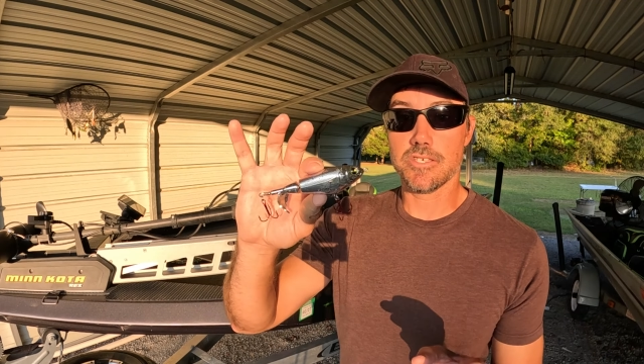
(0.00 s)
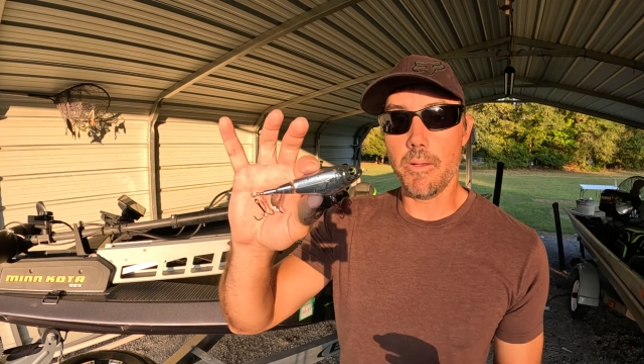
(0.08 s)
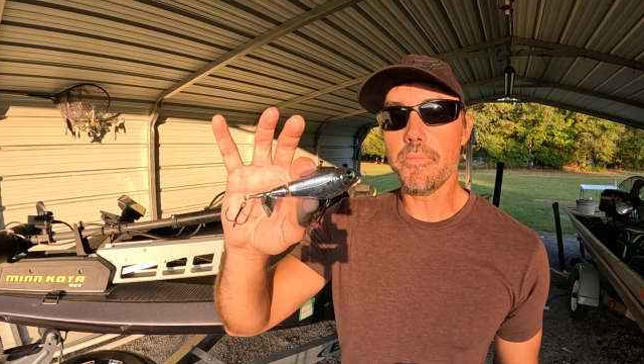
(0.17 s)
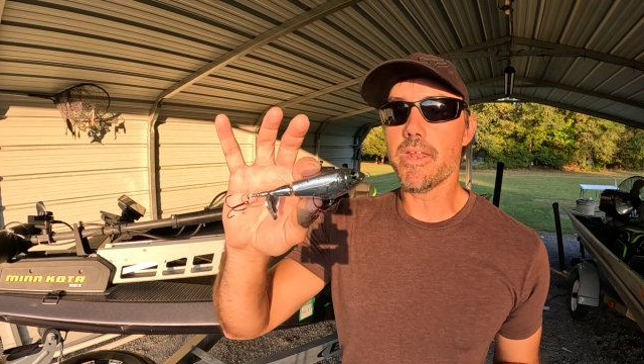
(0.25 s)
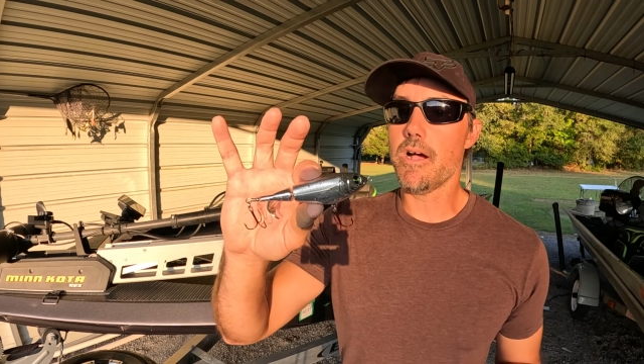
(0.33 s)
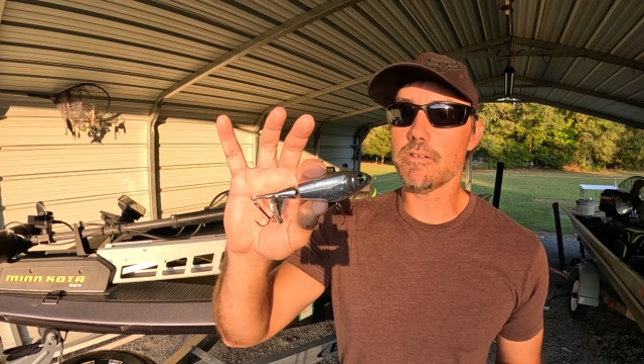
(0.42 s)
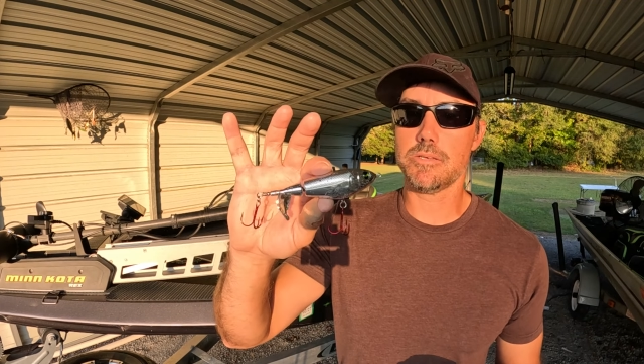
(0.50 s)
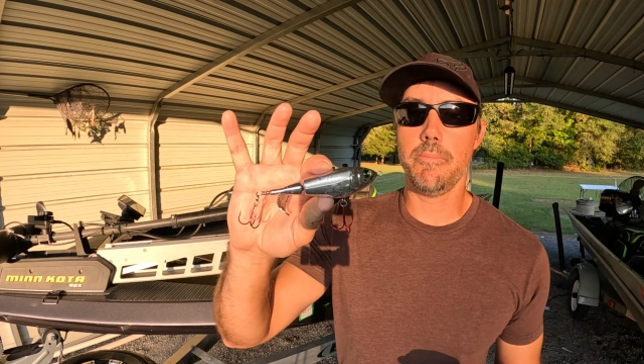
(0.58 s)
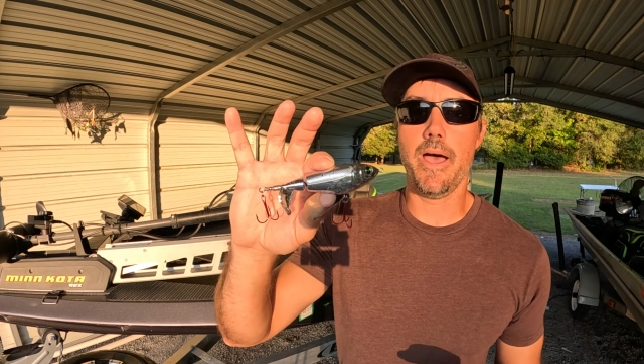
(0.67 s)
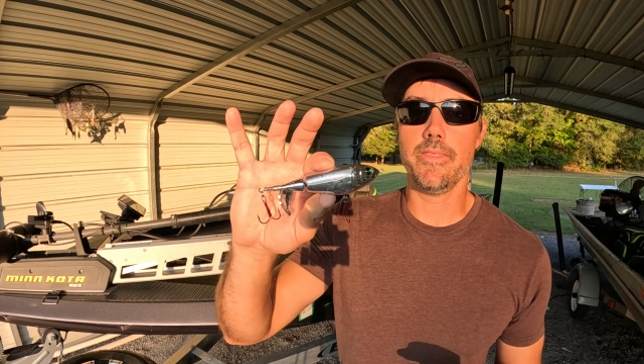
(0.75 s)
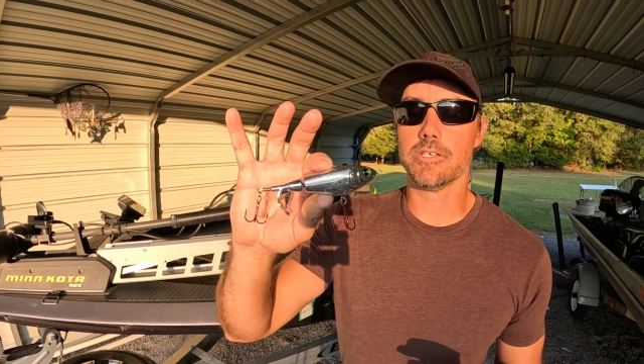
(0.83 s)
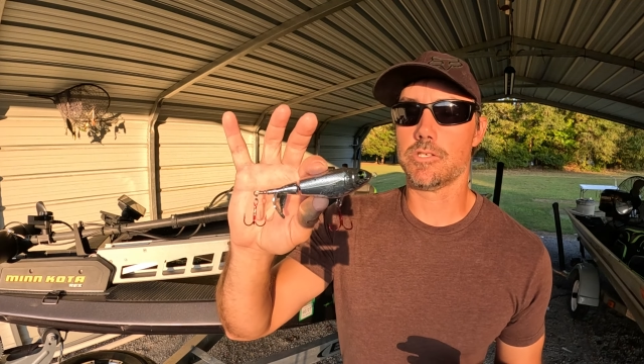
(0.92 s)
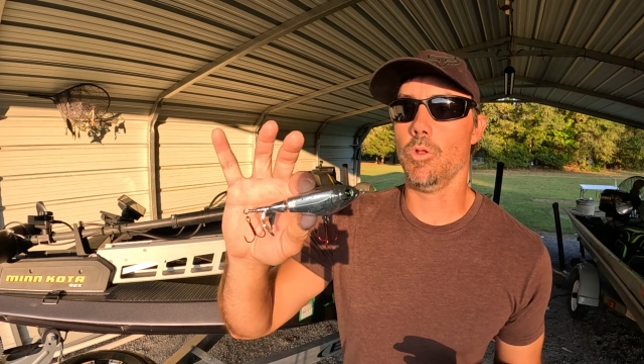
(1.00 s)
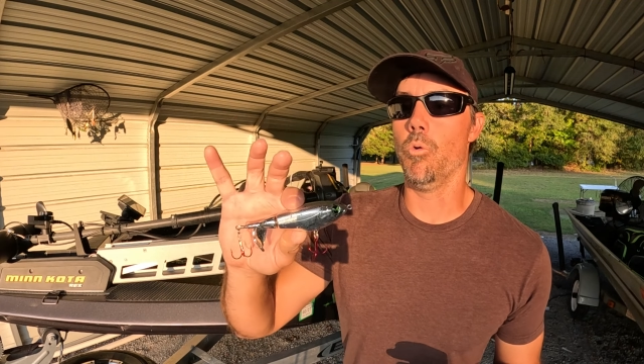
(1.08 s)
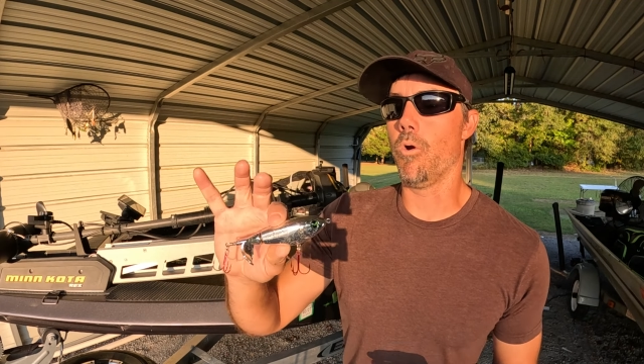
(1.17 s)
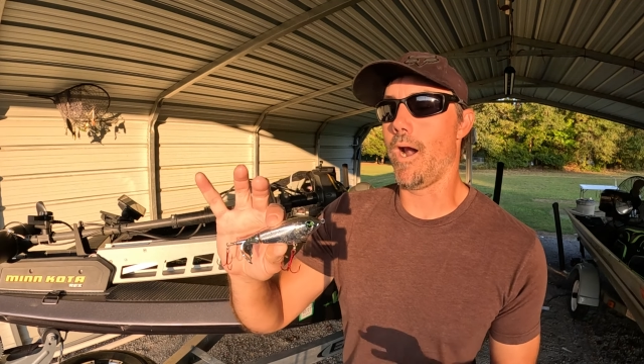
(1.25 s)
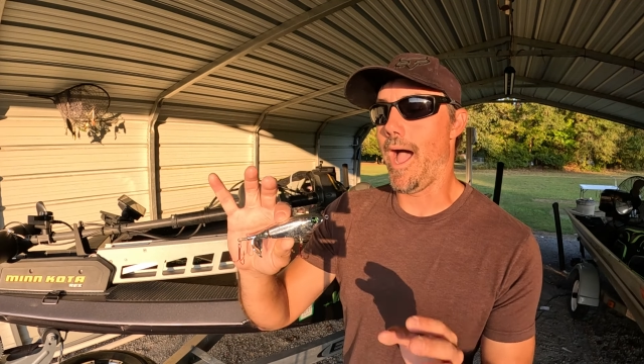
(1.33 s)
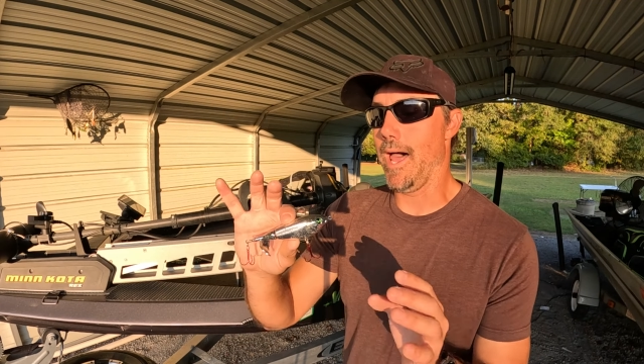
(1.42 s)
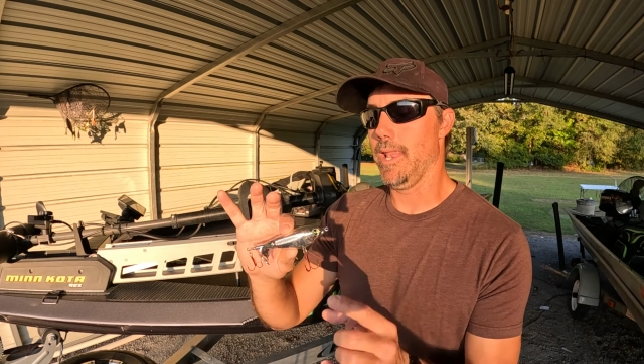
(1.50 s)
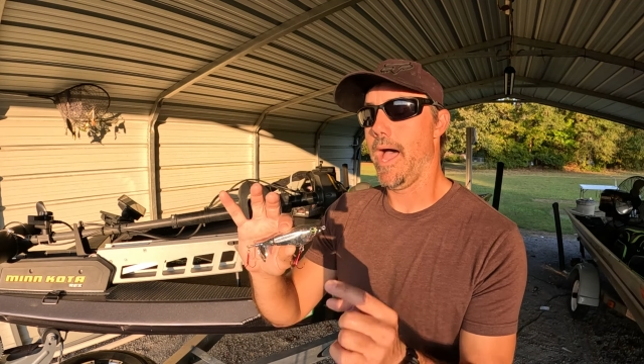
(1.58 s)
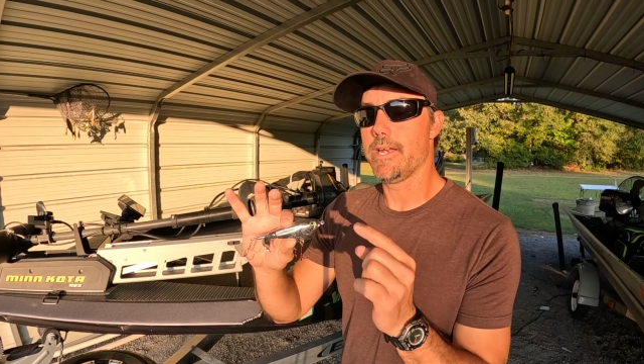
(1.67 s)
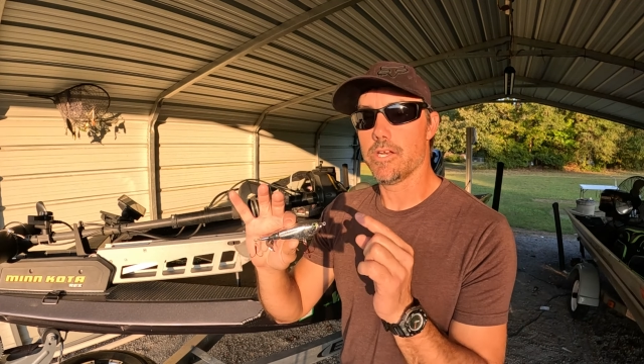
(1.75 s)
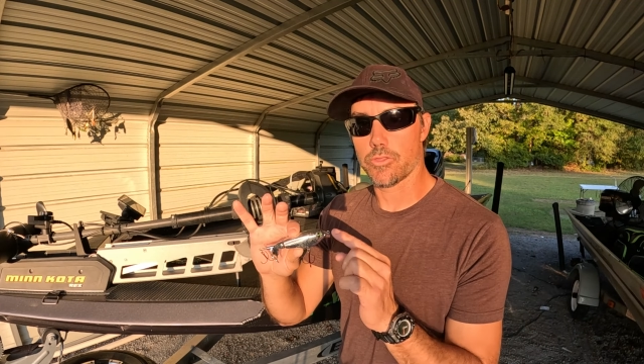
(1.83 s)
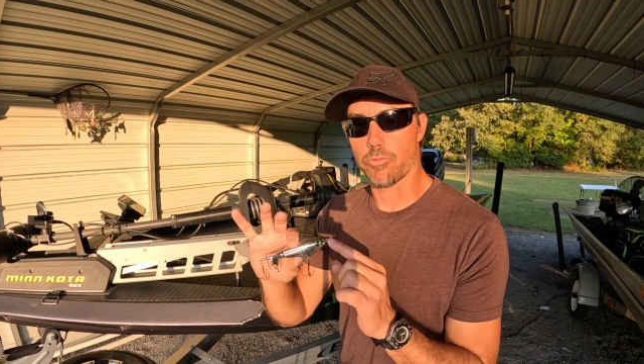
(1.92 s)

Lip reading: Something else about this lure, I like